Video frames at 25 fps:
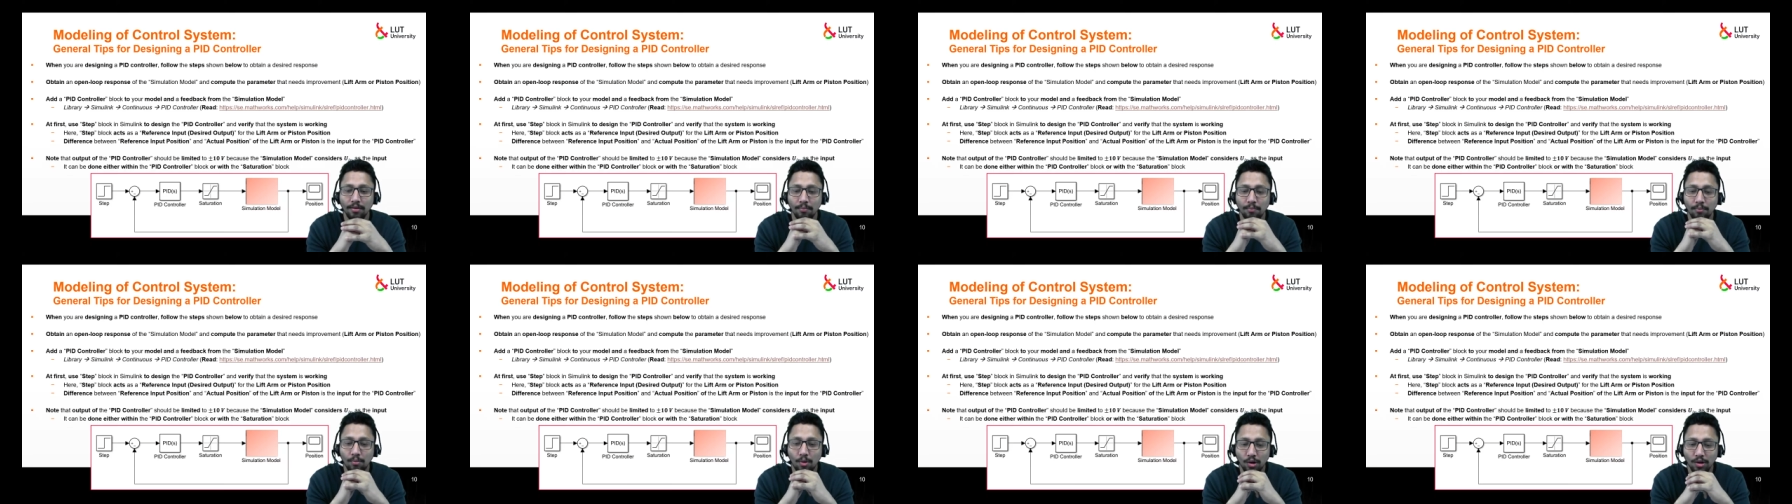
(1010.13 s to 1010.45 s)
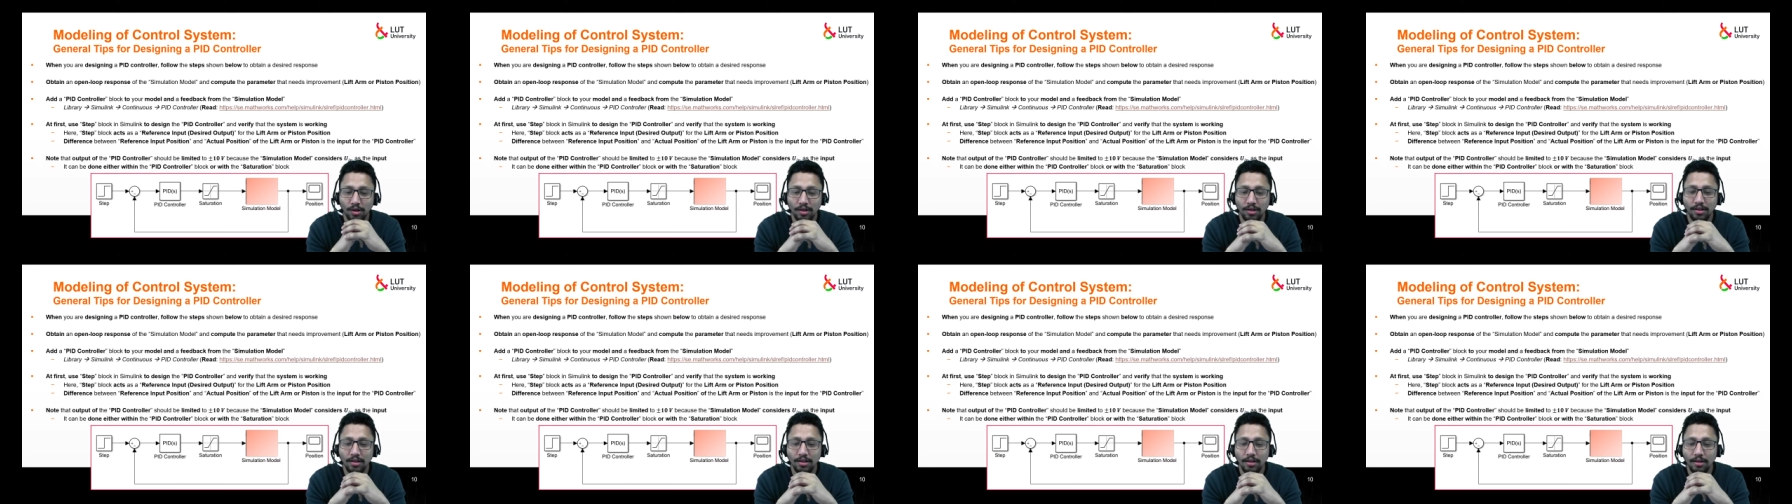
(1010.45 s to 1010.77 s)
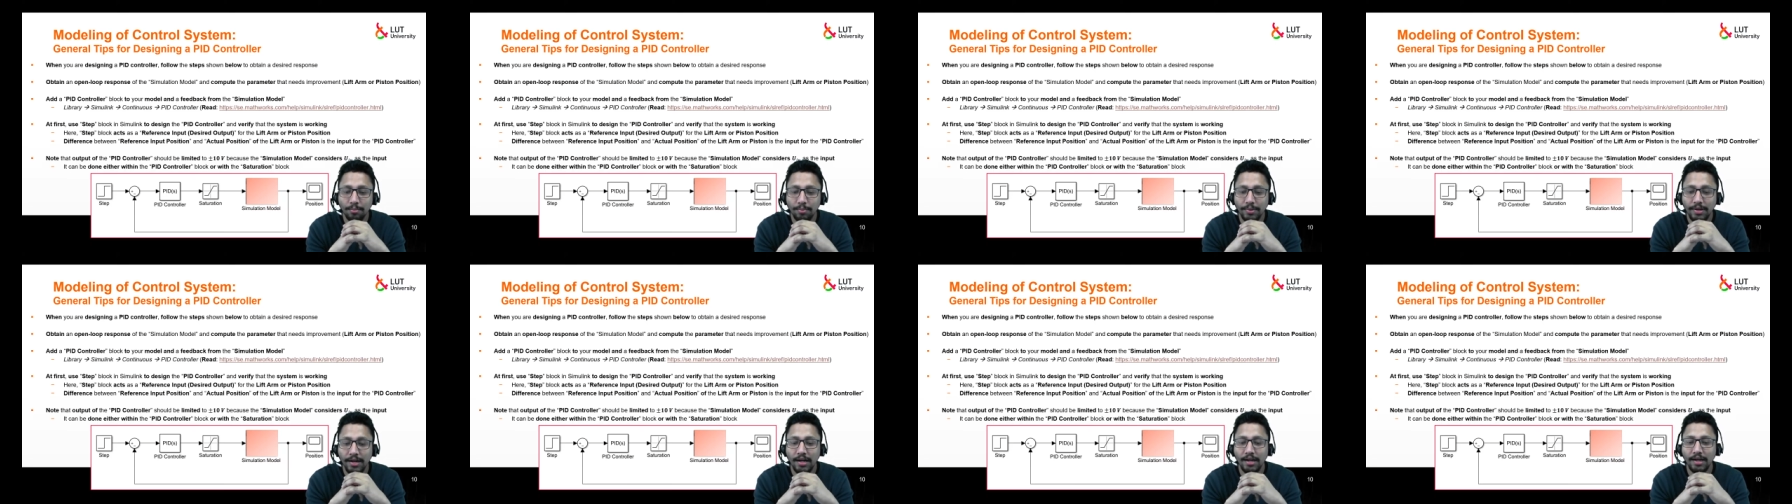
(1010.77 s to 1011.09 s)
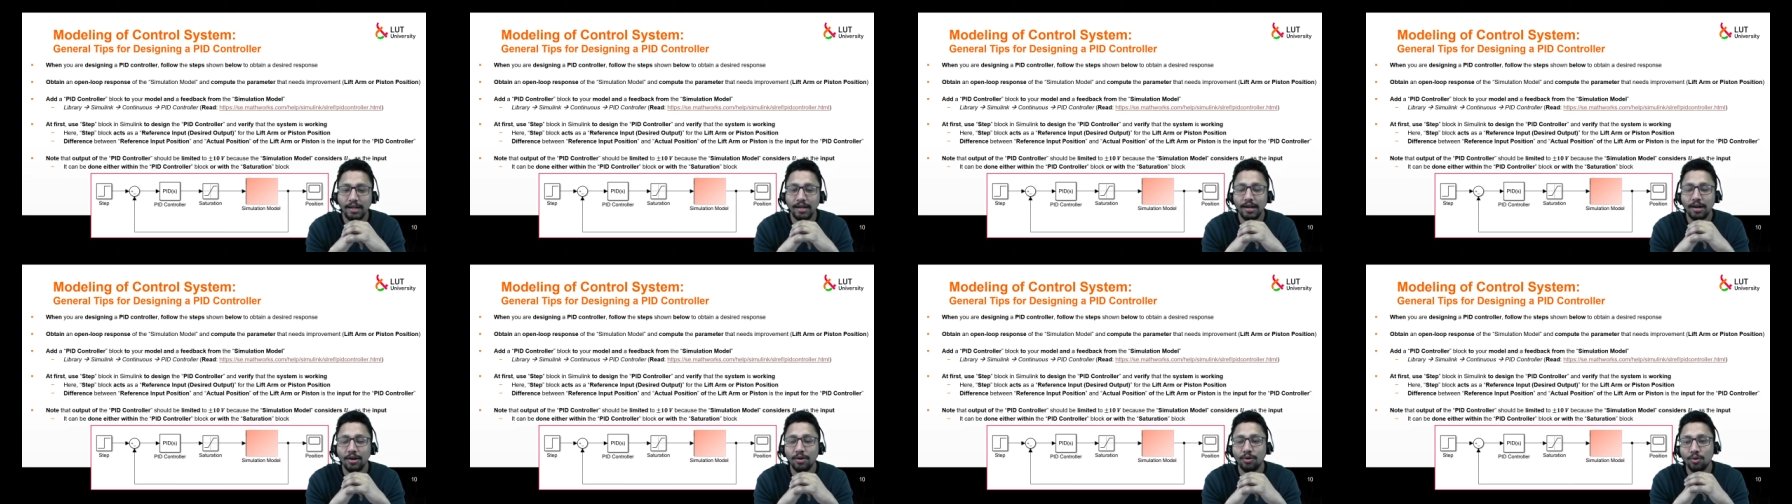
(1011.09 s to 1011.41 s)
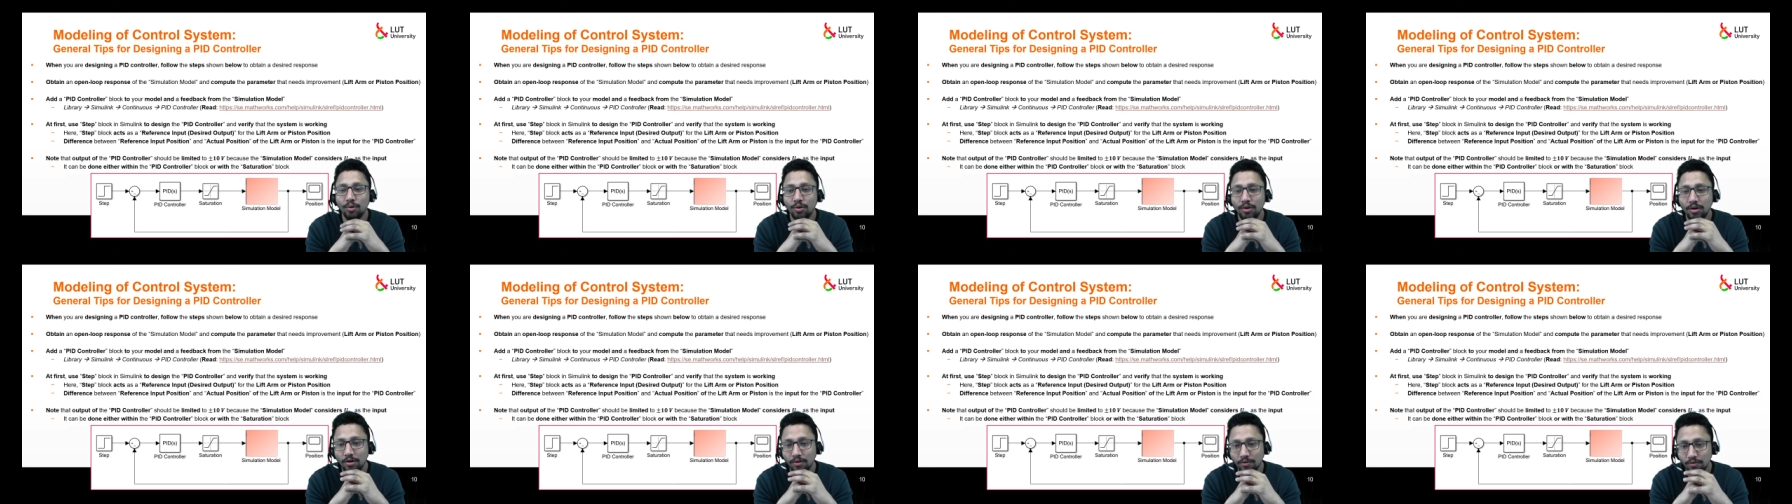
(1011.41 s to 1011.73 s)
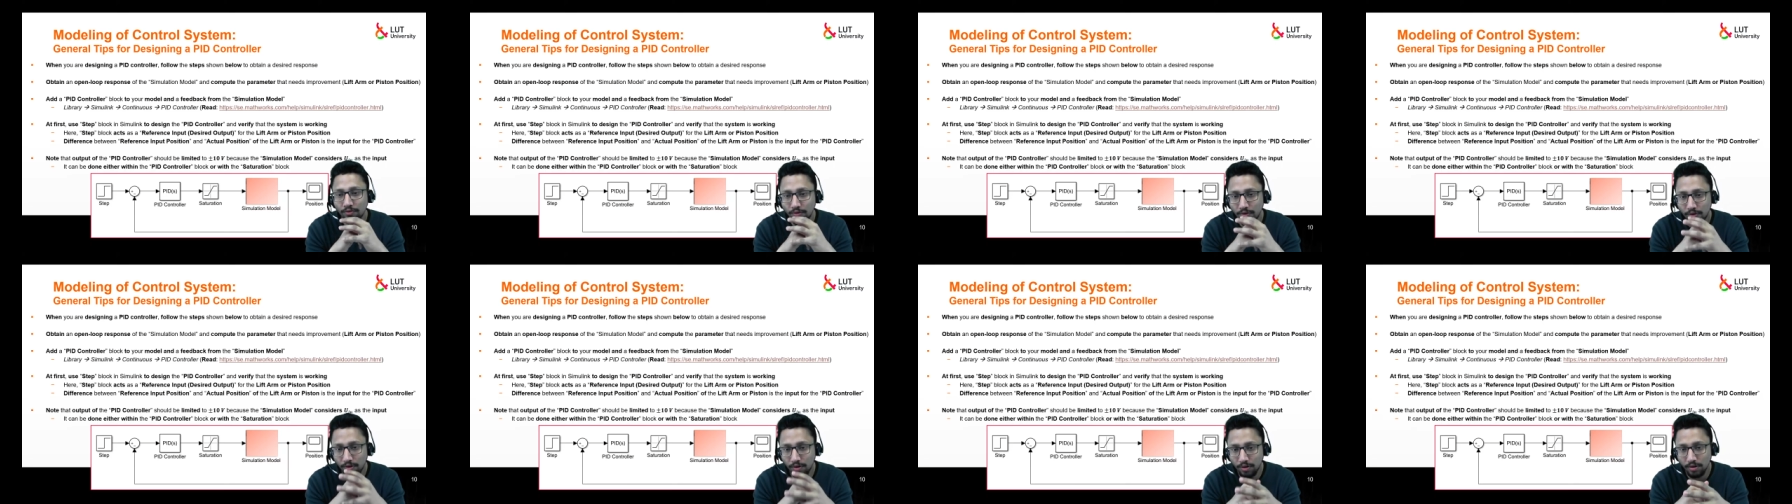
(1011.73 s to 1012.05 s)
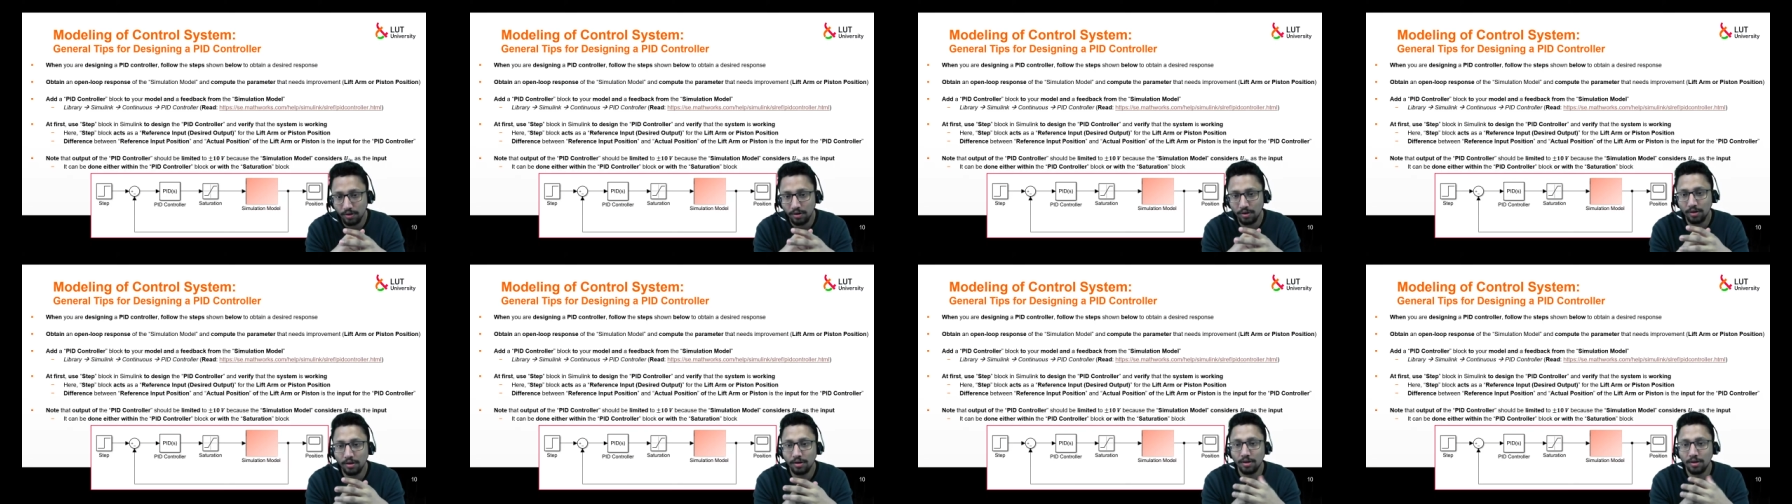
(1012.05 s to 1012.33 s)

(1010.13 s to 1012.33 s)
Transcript: model the P I D controller for